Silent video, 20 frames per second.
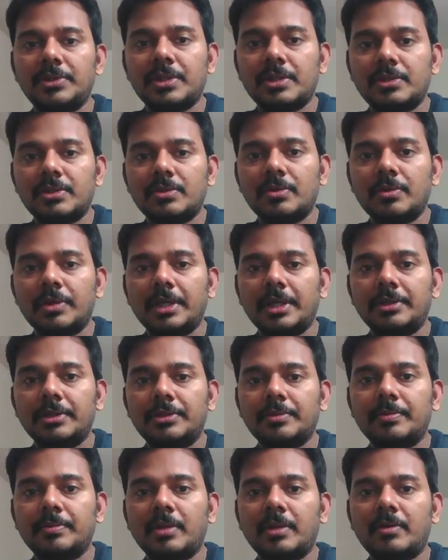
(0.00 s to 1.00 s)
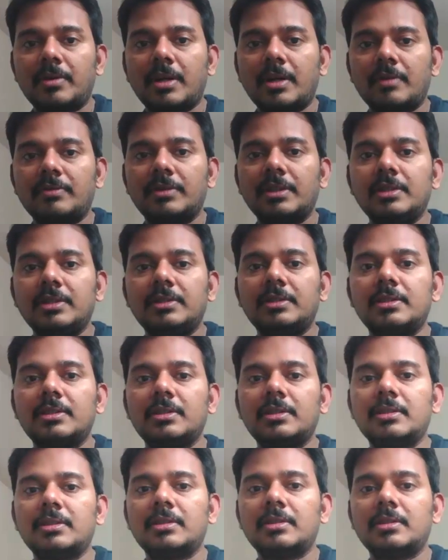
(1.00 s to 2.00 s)
just going to power off this
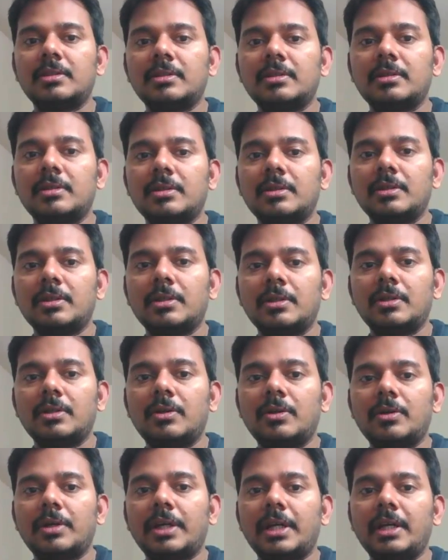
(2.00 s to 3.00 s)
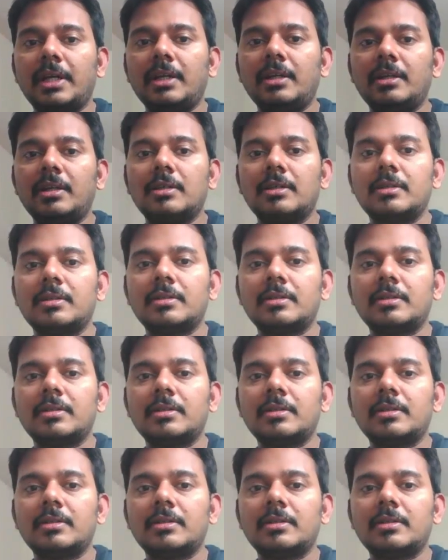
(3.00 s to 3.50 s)
okay